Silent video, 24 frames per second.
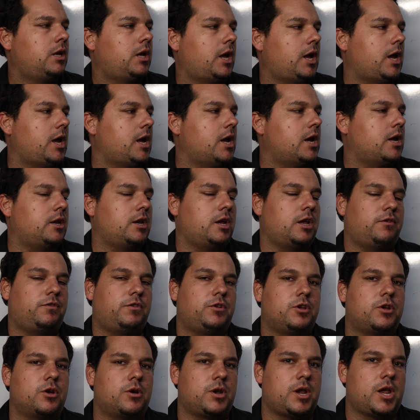And if
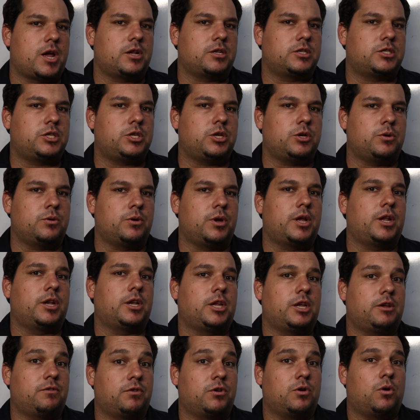you go down to an
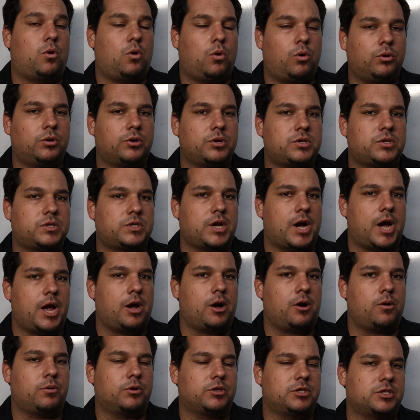even older
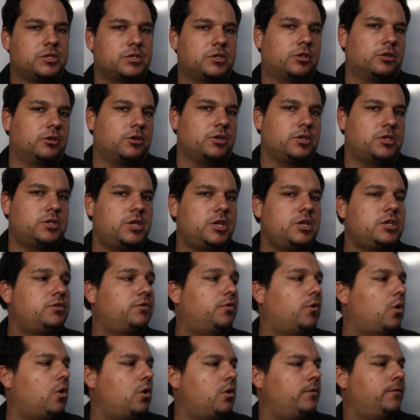style, which is 36
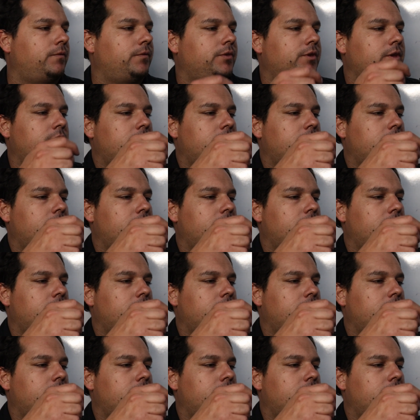volt,